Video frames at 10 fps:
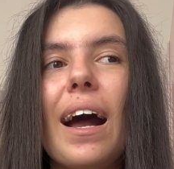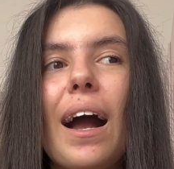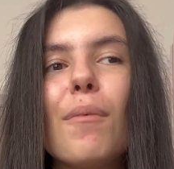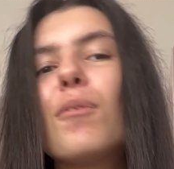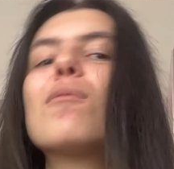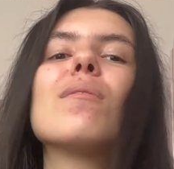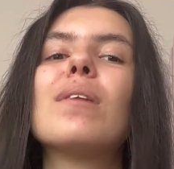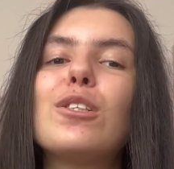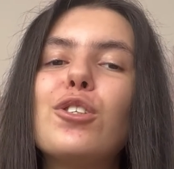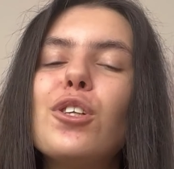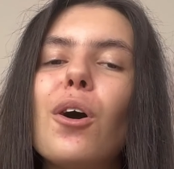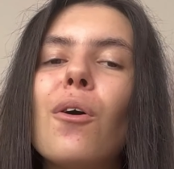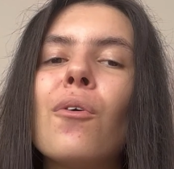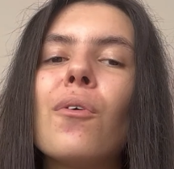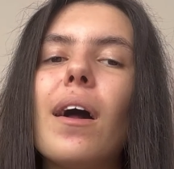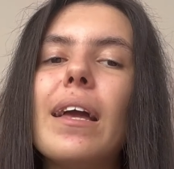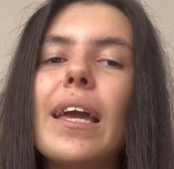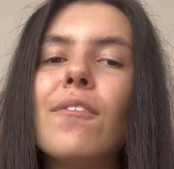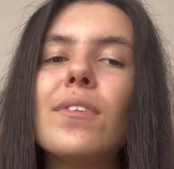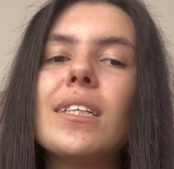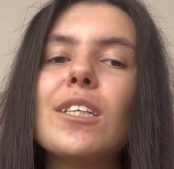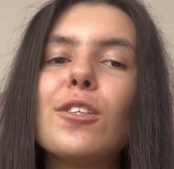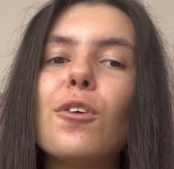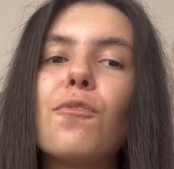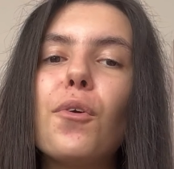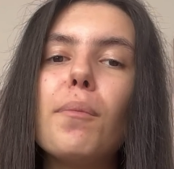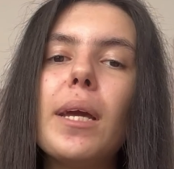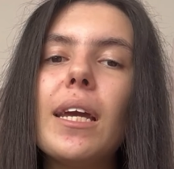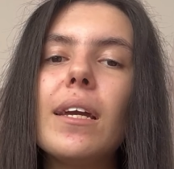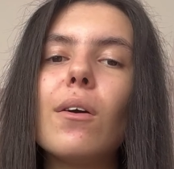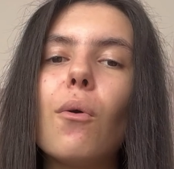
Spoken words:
I will let you know if this is good for me